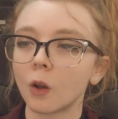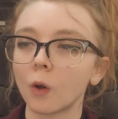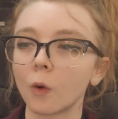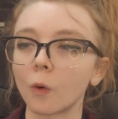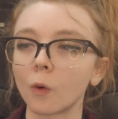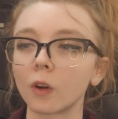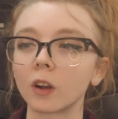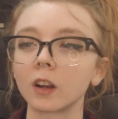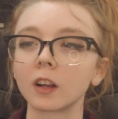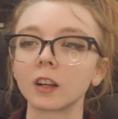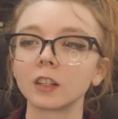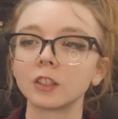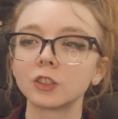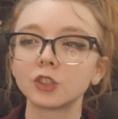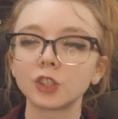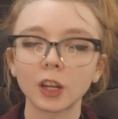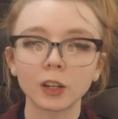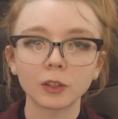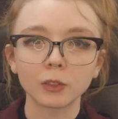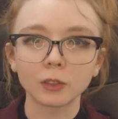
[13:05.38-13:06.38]
or
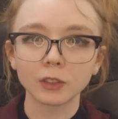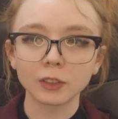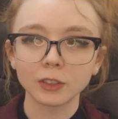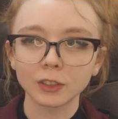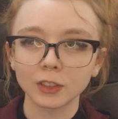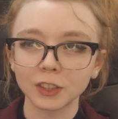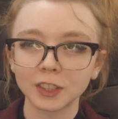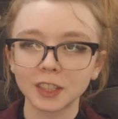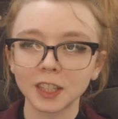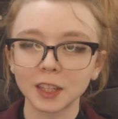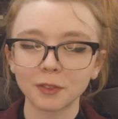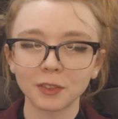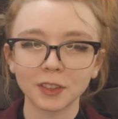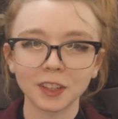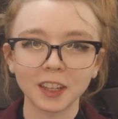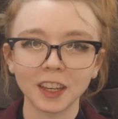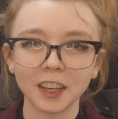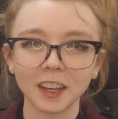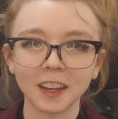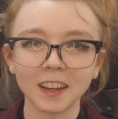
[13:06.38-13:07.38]
General
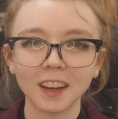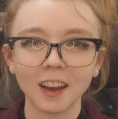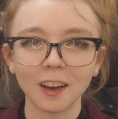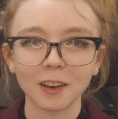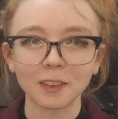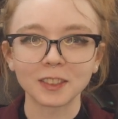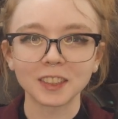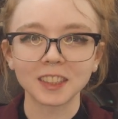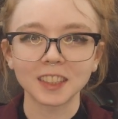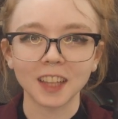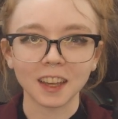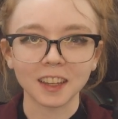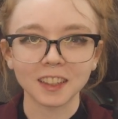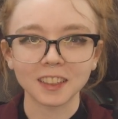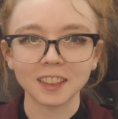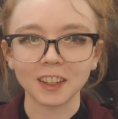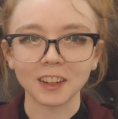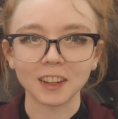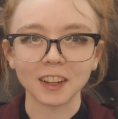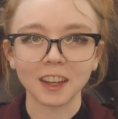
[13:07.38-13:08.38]
Certificate of
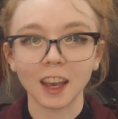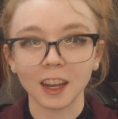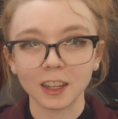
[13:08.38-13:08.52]
Secondary